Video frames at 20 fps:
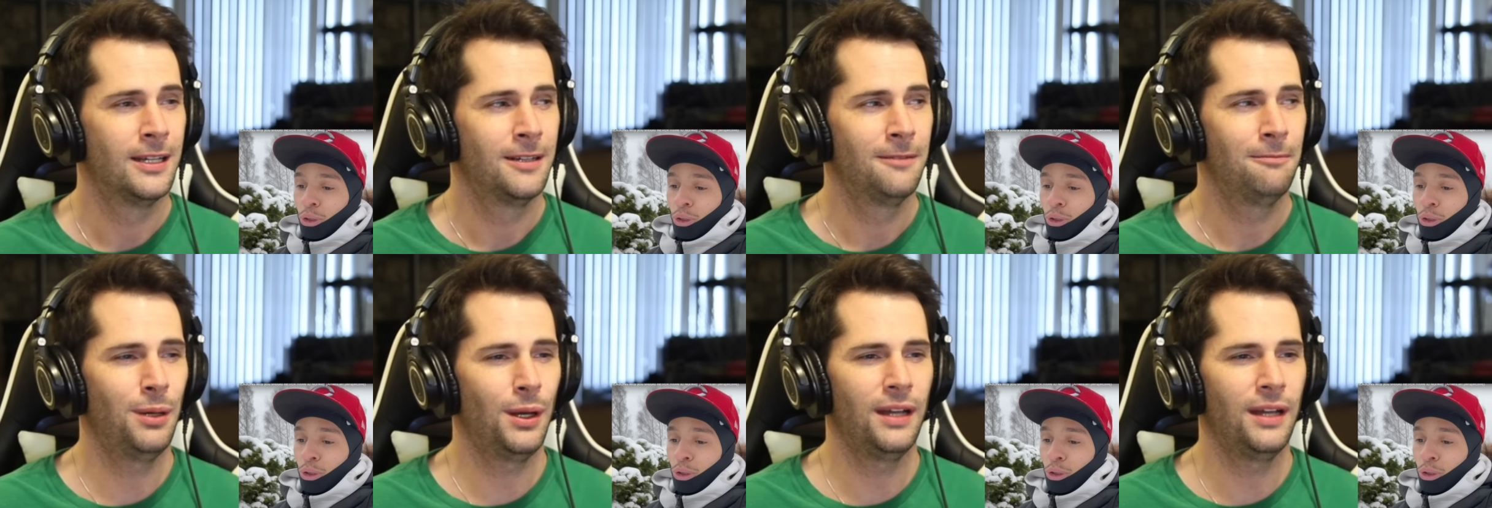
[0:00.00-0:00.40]

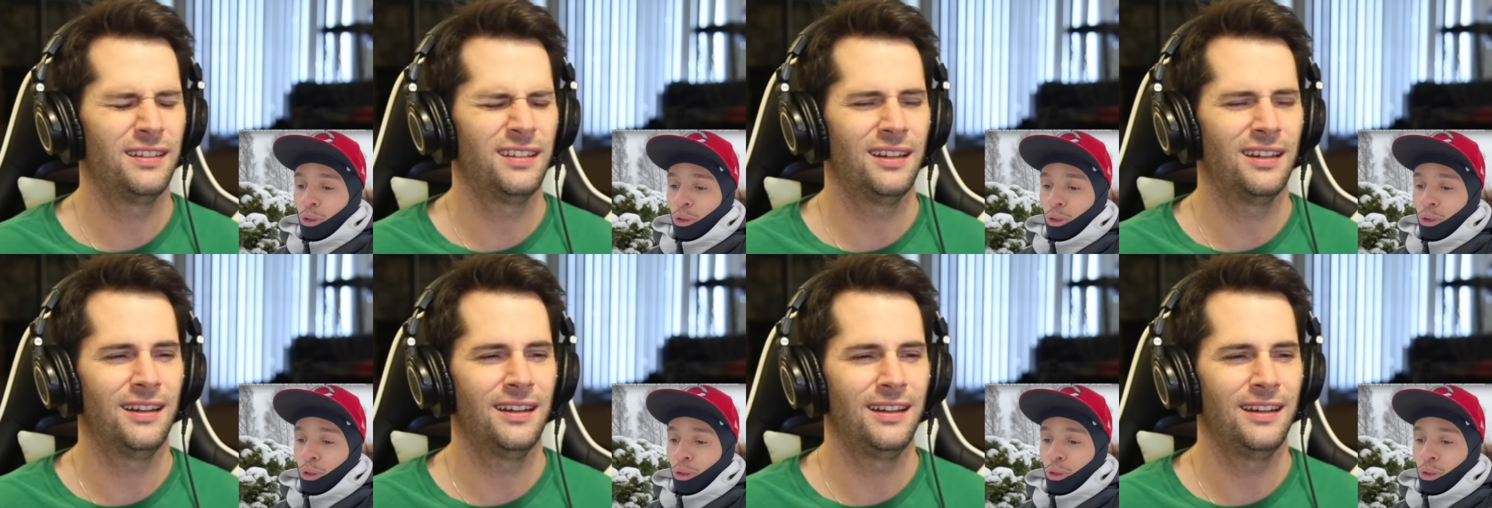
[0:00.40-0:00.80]
Speaker 1: But
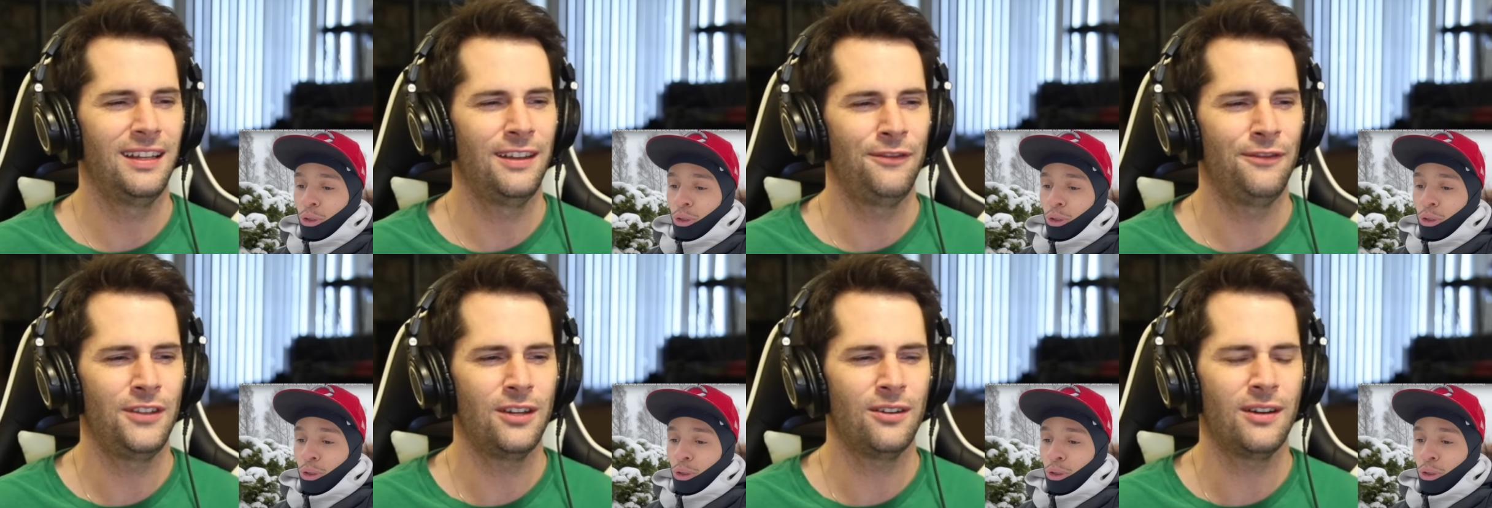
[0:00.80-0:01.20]

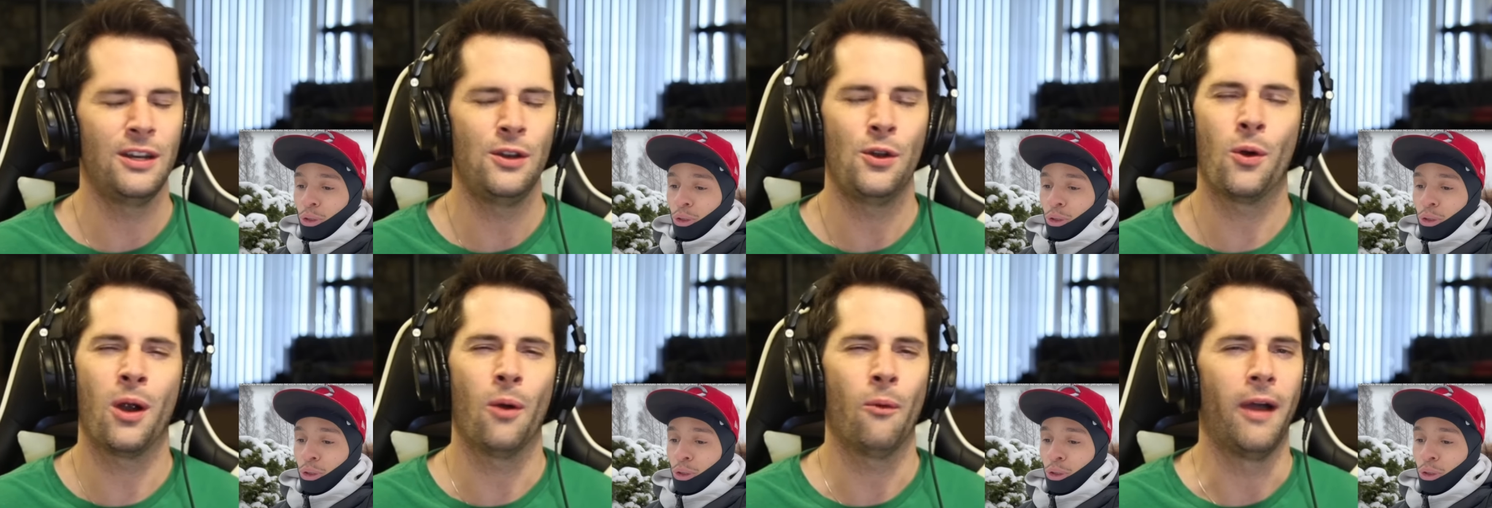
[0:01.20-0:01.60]
if you're in
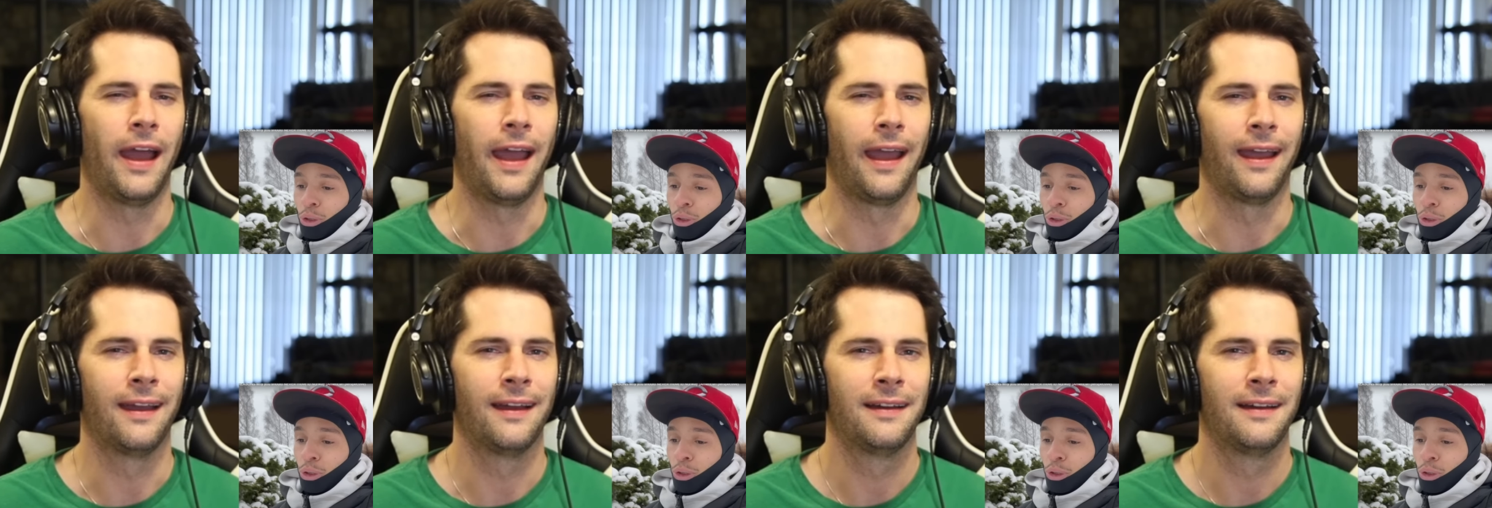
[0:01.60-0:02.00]

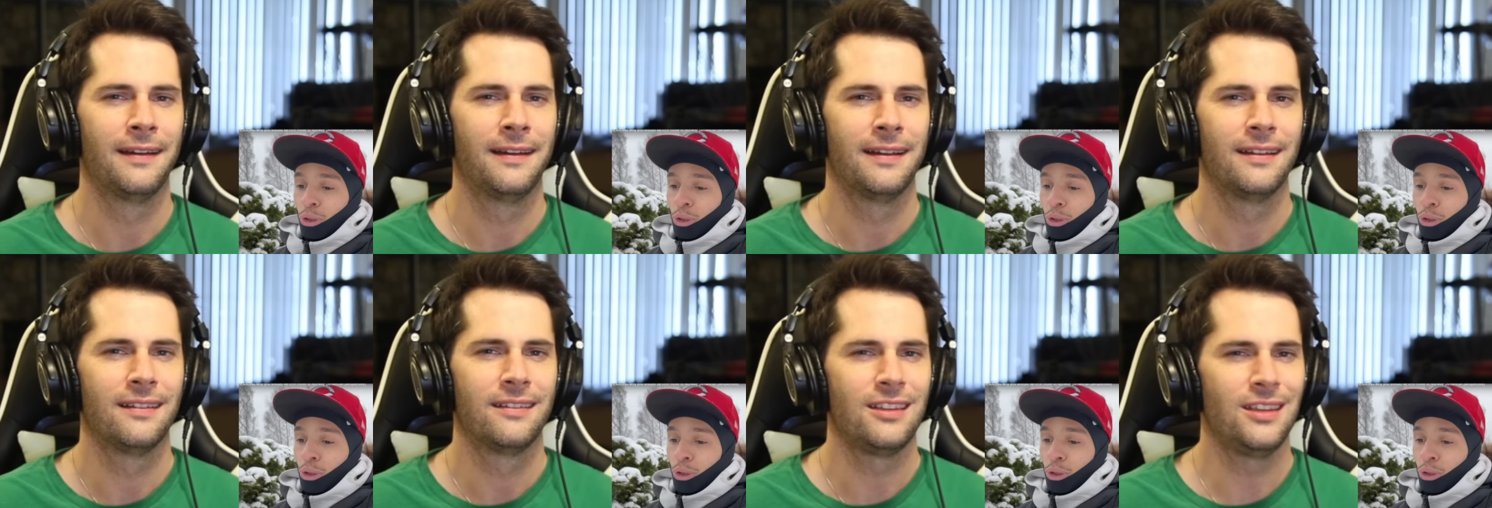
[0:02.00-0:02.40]
Norway,
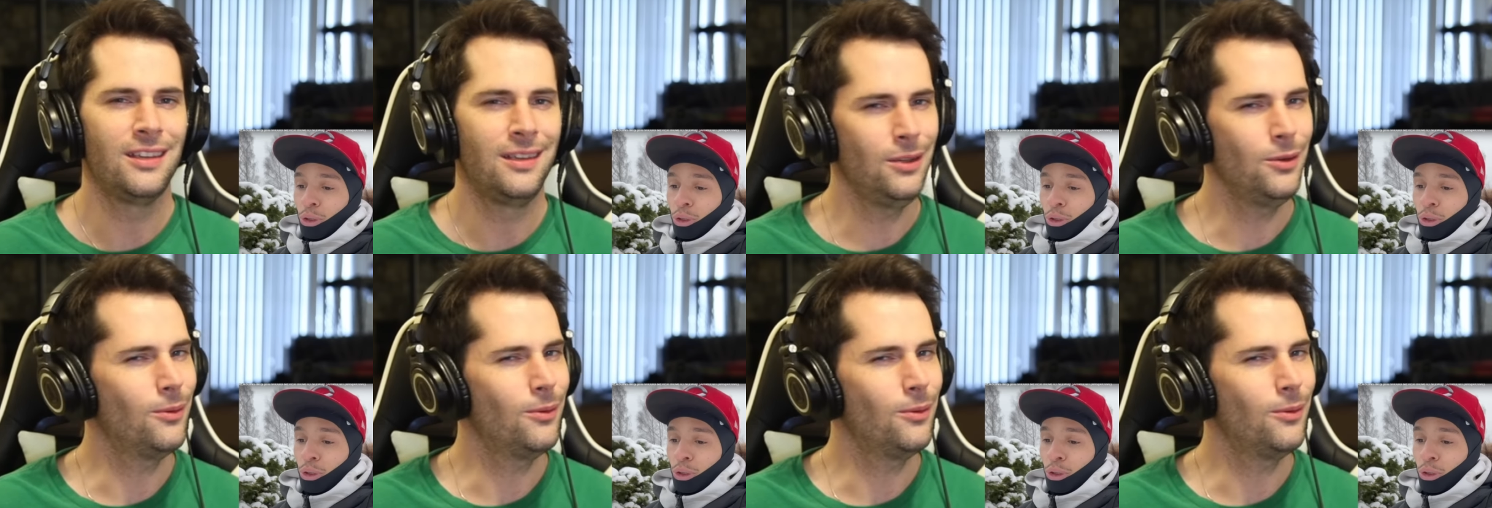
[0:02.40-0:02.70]
you